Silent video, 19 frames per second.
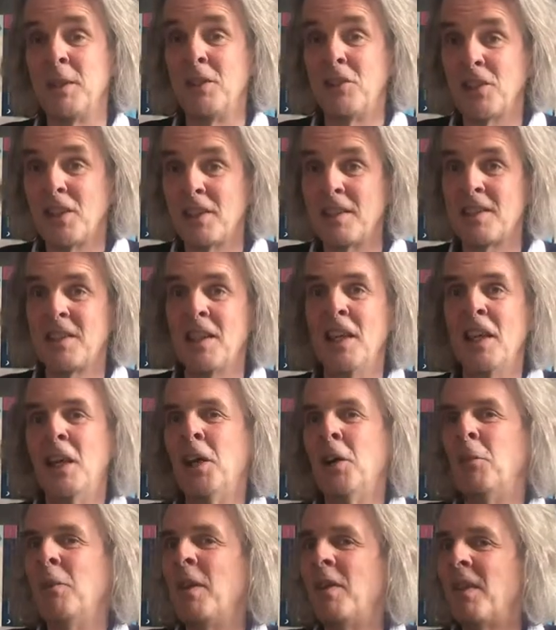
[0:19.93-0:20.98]
We just,
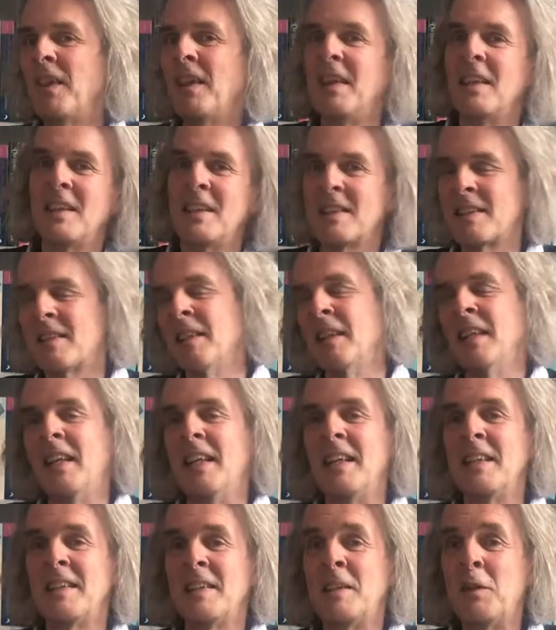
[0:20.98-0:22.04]
we think it's,
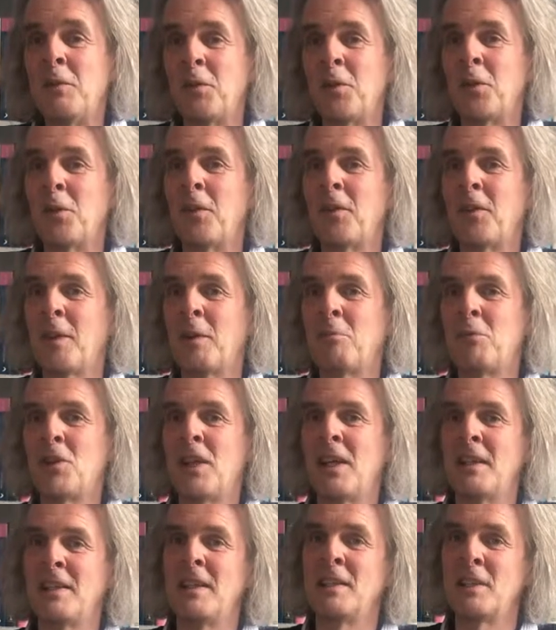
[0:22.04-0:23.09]
it's a difficult
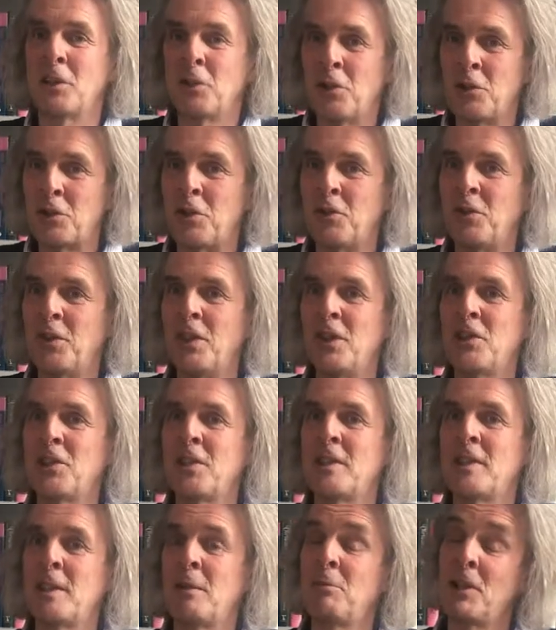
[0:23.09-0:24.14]
subject, it's a
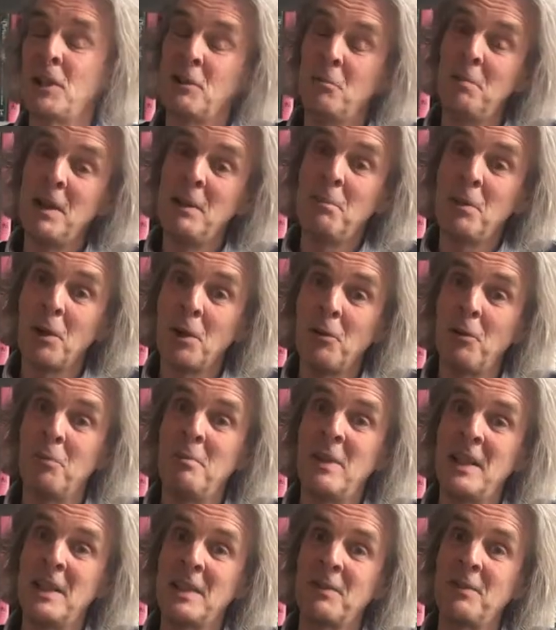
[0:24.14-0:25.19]
controversial subject, and people often
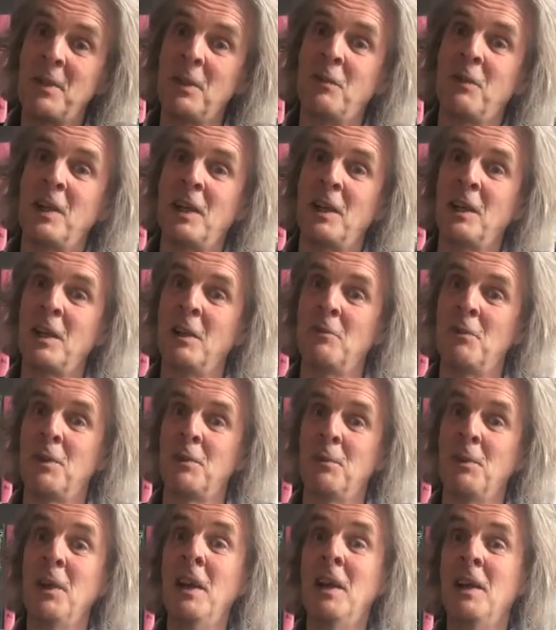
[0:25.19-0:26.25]
make us feel very
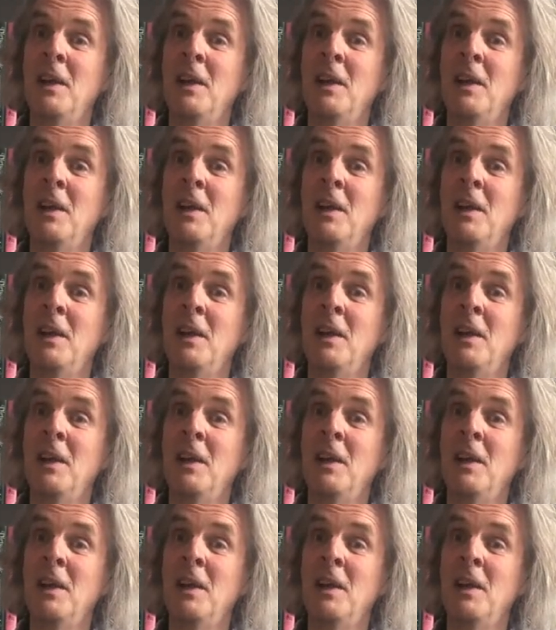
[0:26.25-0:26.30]
uncomfortable.